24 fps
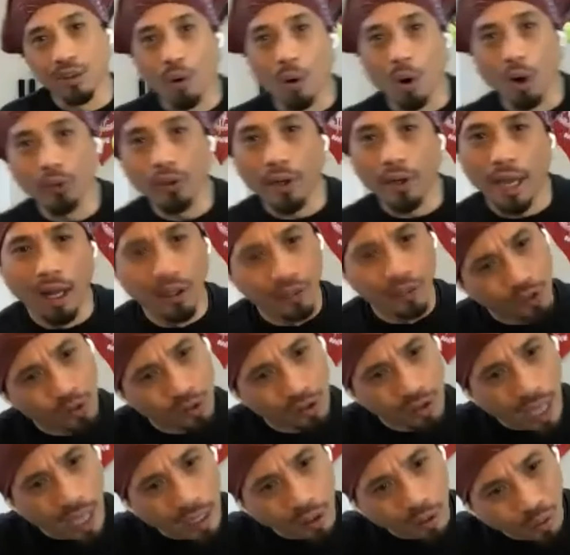So all the
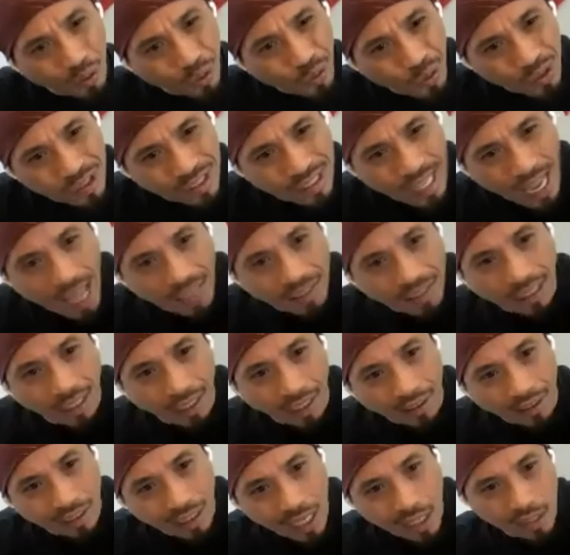elders was like, who is that
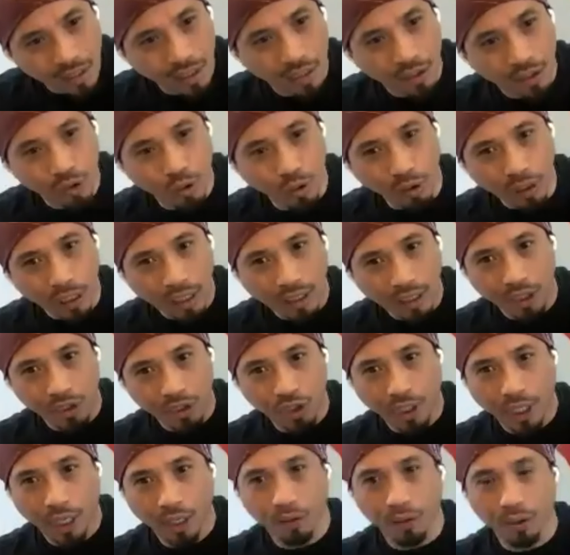kid? He's a new
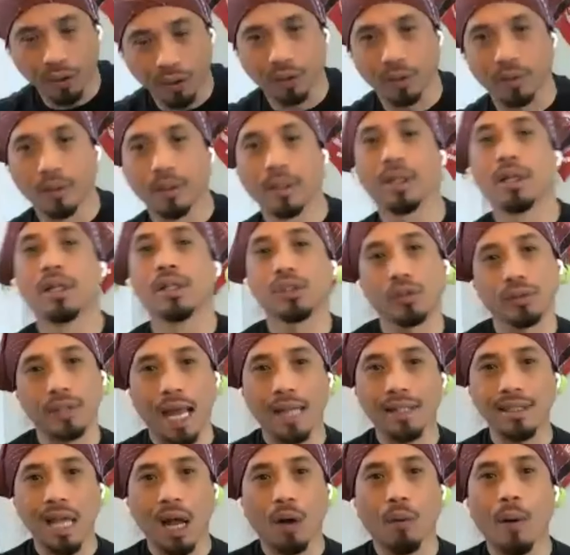lineage carrier. So
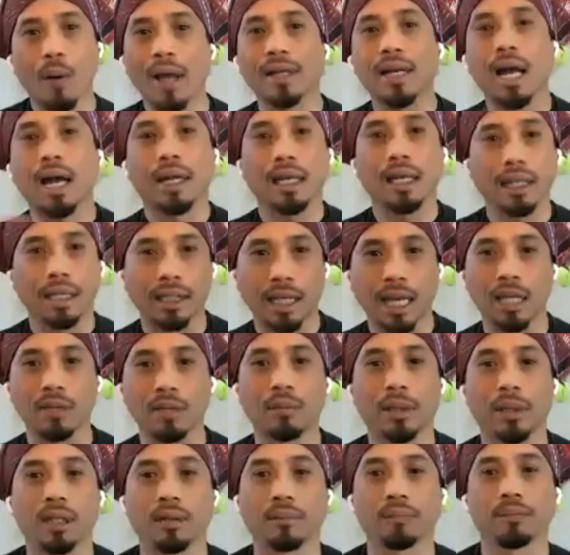that's how I kind of
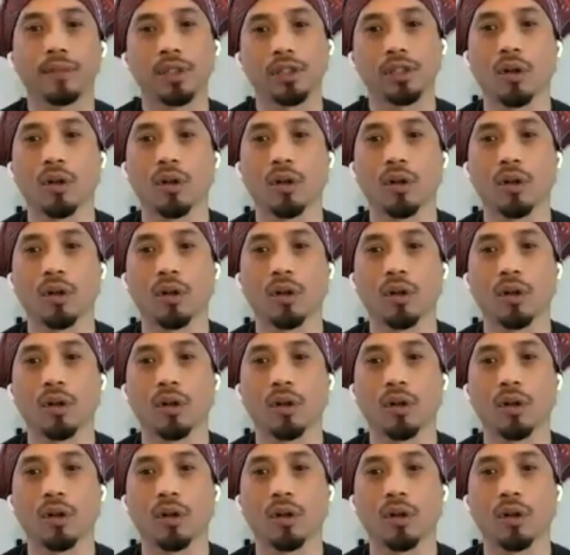came in.